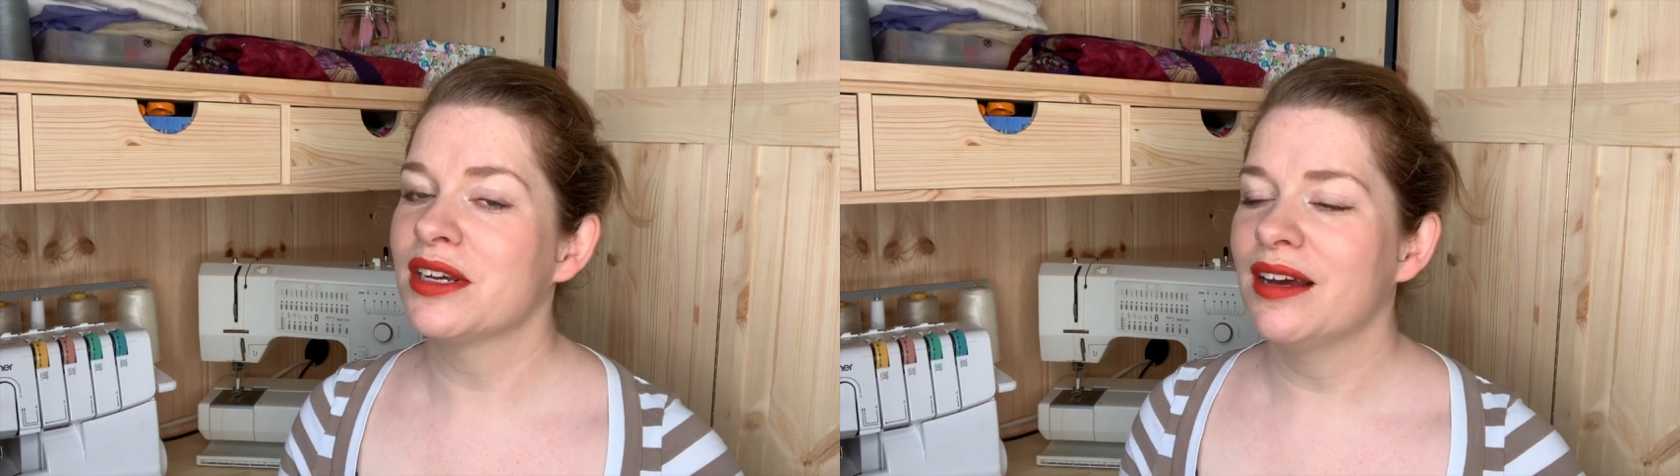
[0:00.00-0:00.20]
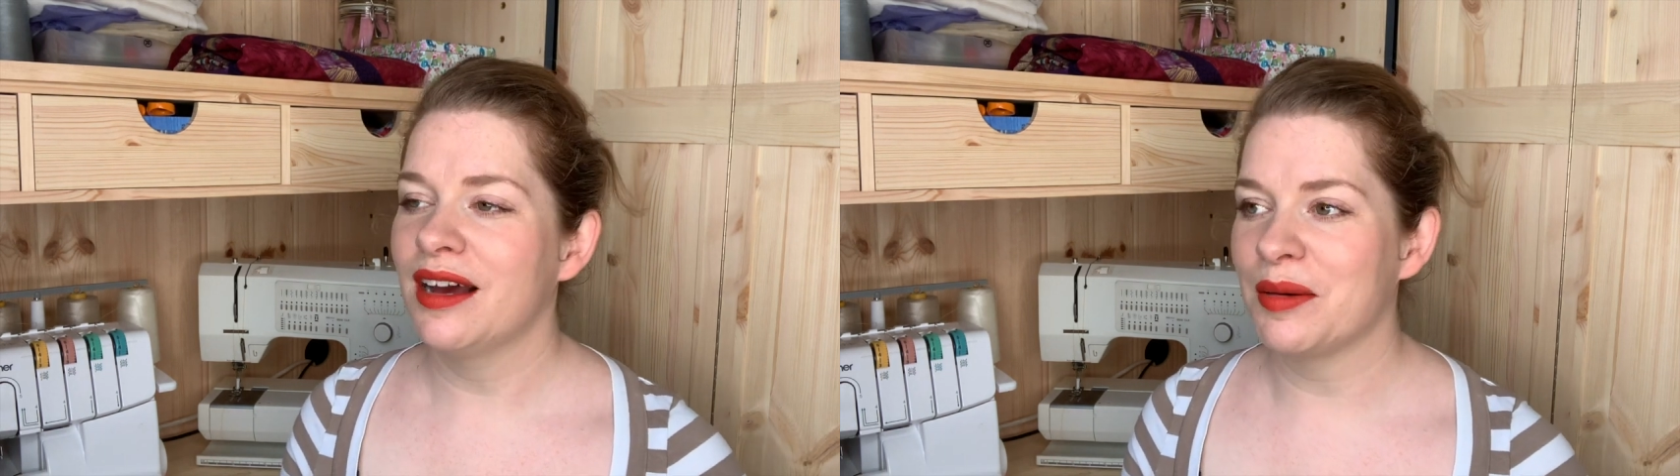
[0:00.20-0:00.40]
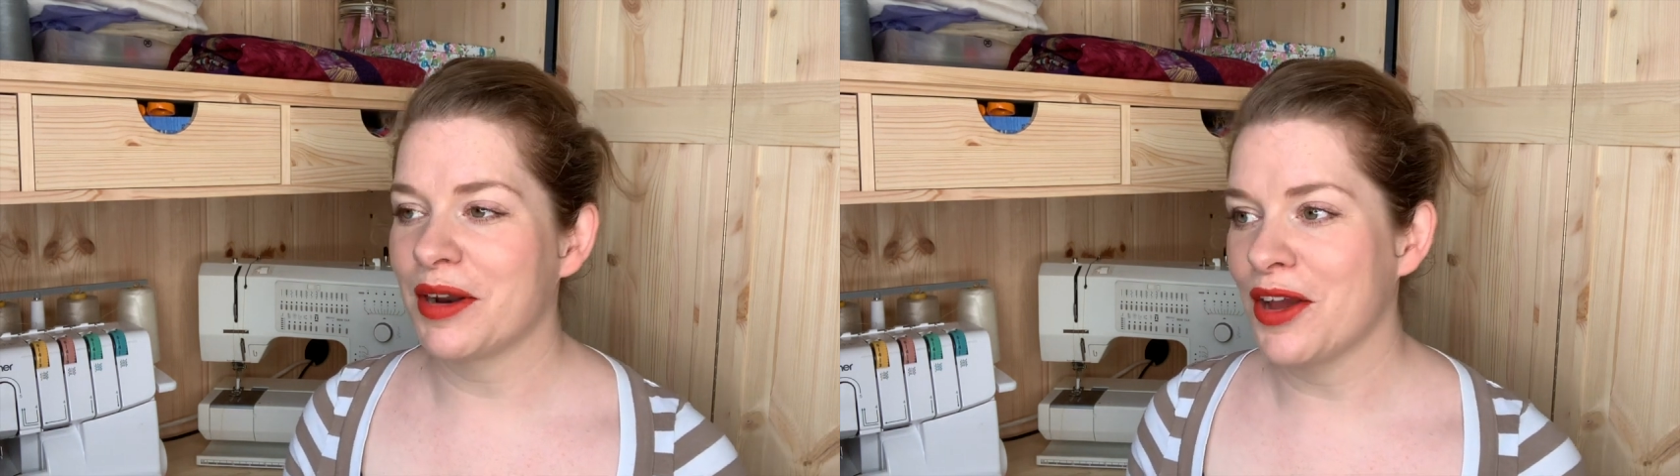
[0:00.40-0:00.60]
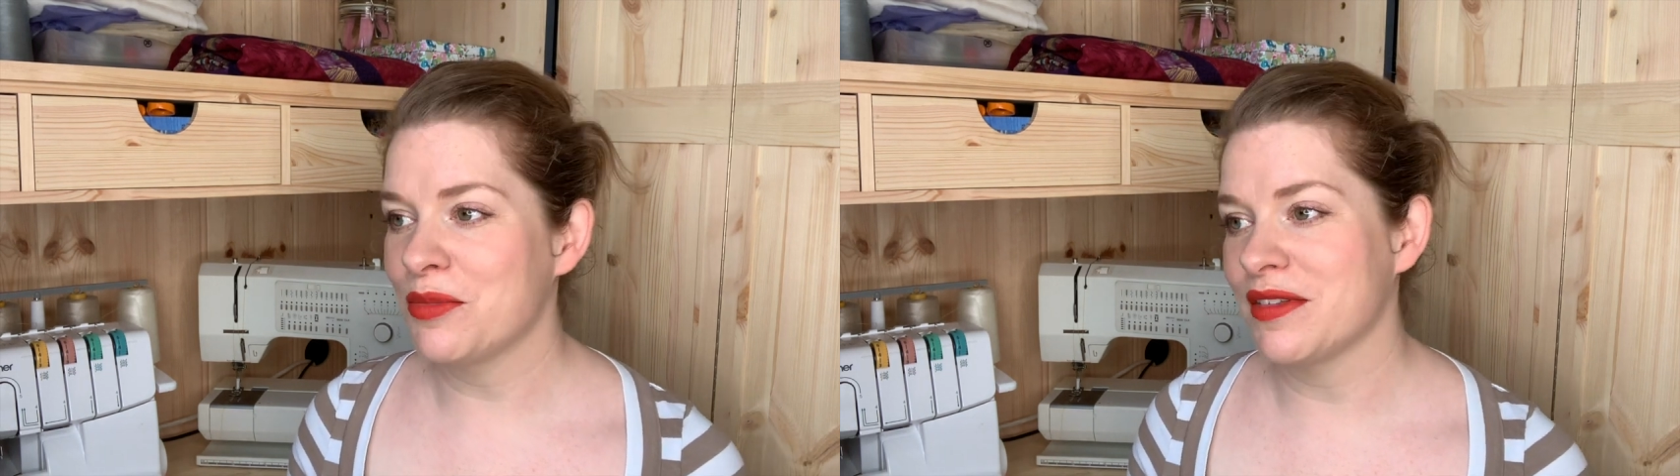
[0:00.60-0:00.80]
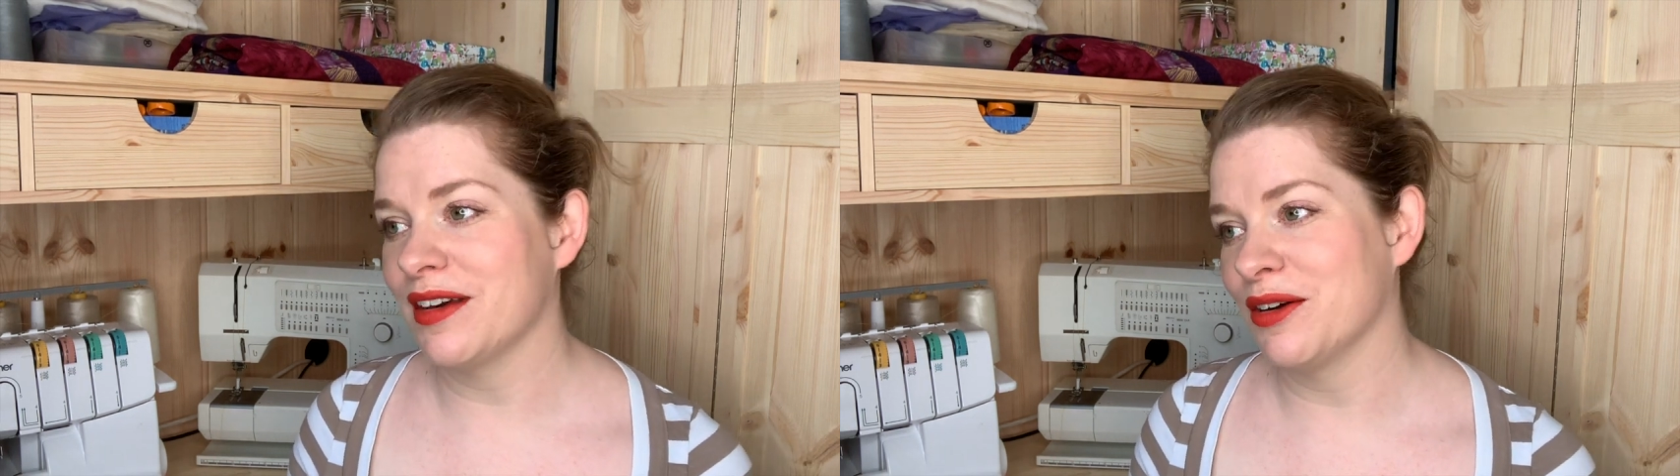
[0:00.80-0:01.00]
But I hope that
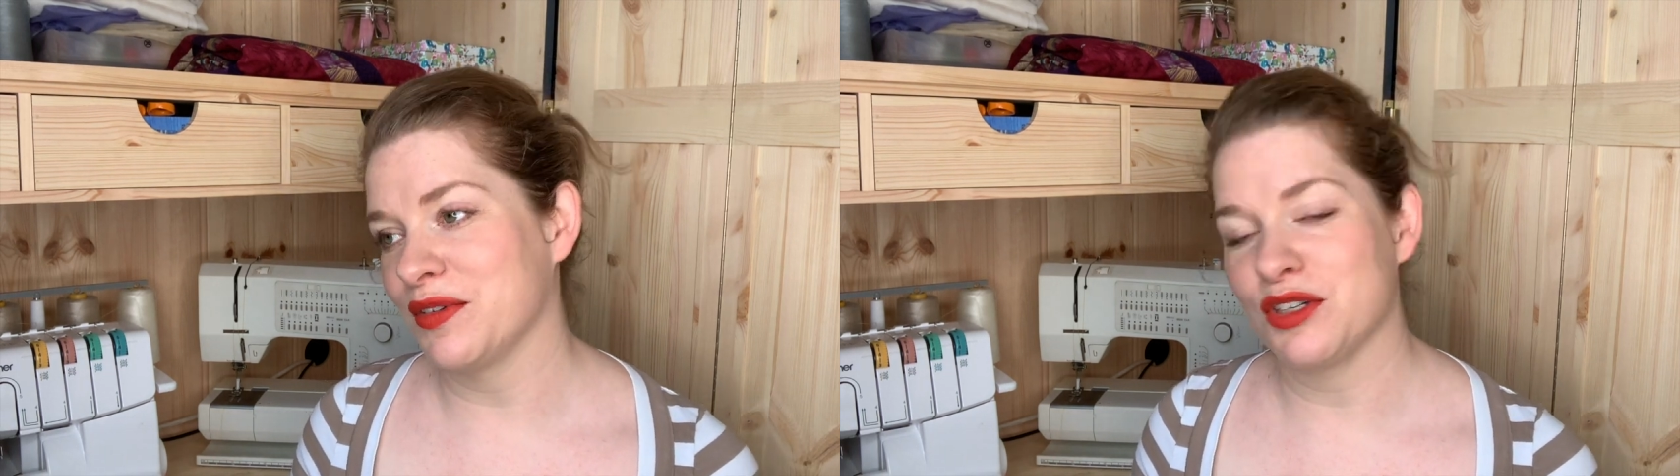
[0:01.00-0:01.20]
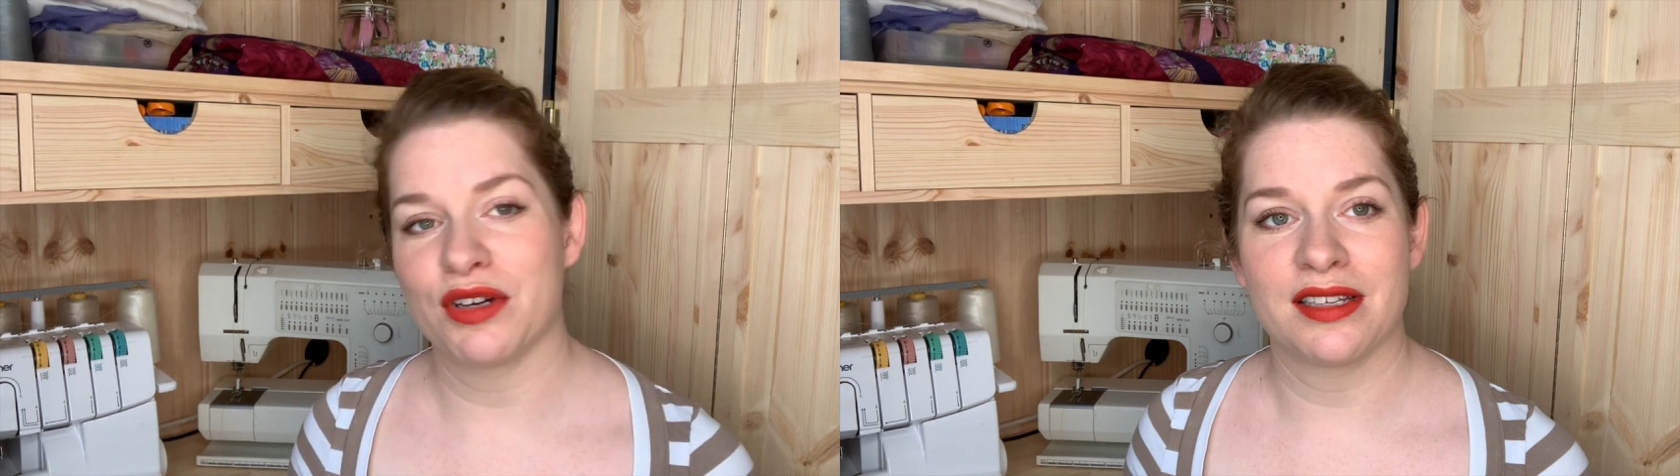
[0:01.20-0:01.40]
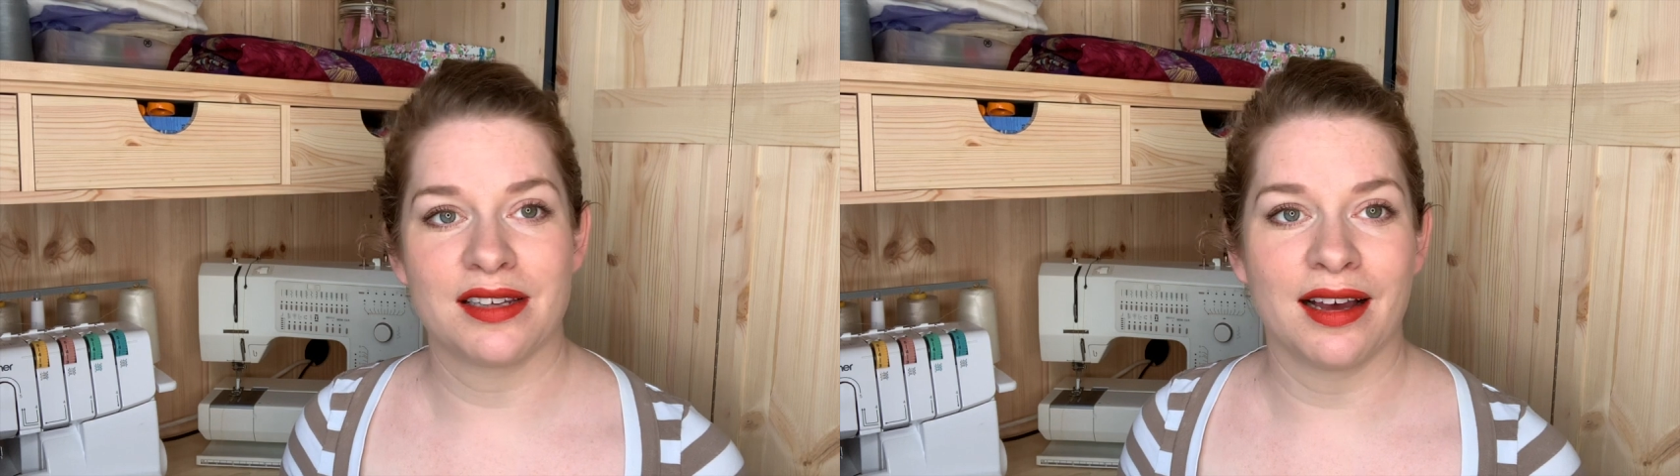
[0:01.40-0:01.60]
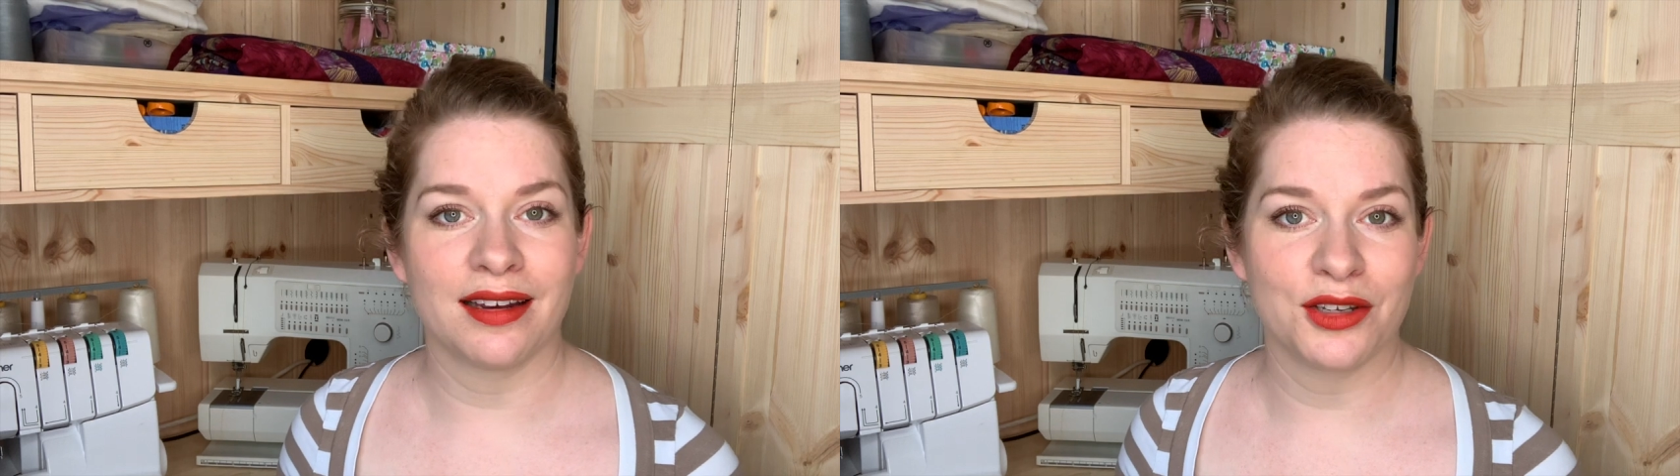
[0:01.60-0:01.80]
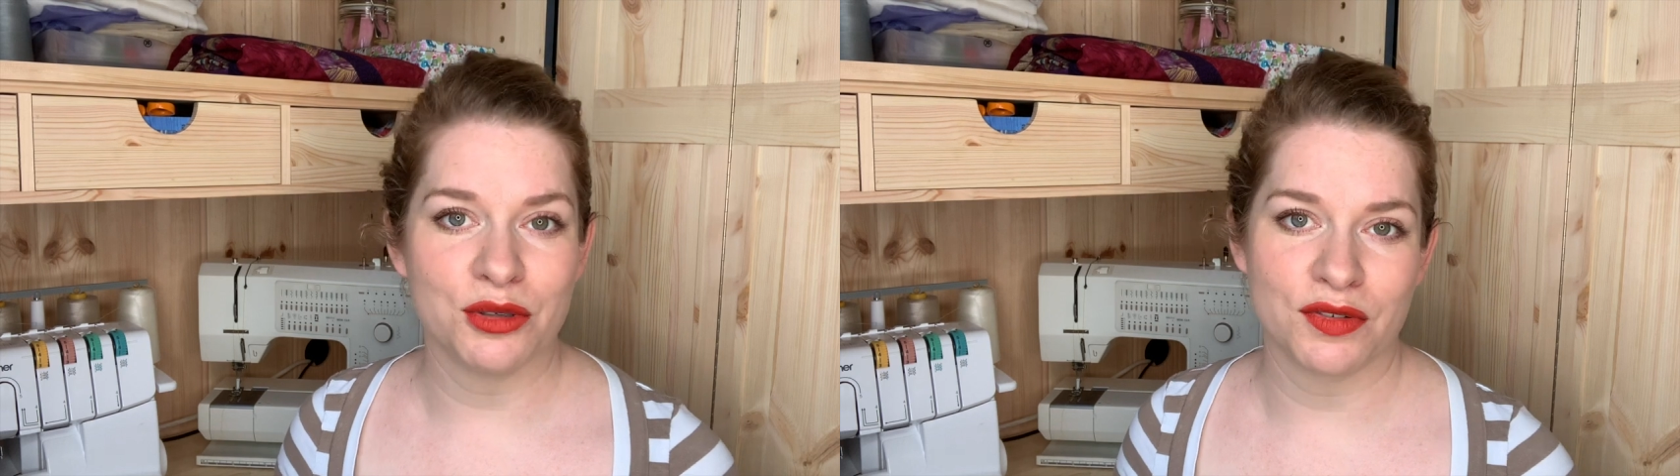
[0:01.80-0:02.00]
they are of interest and
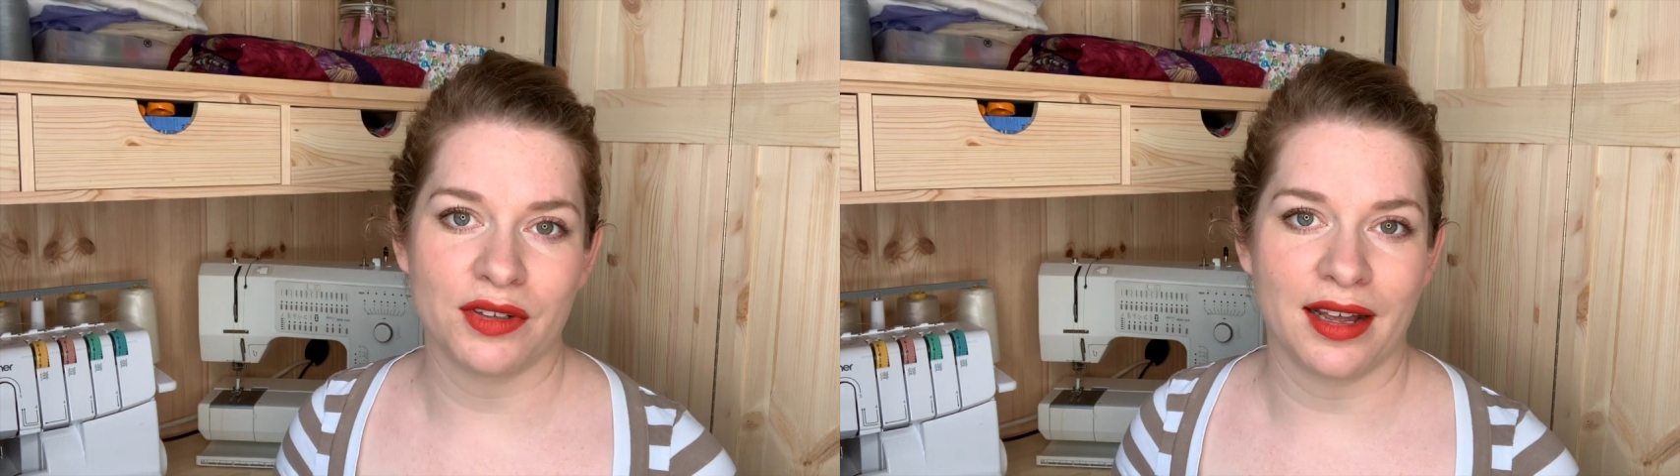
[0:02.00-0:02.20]
useful and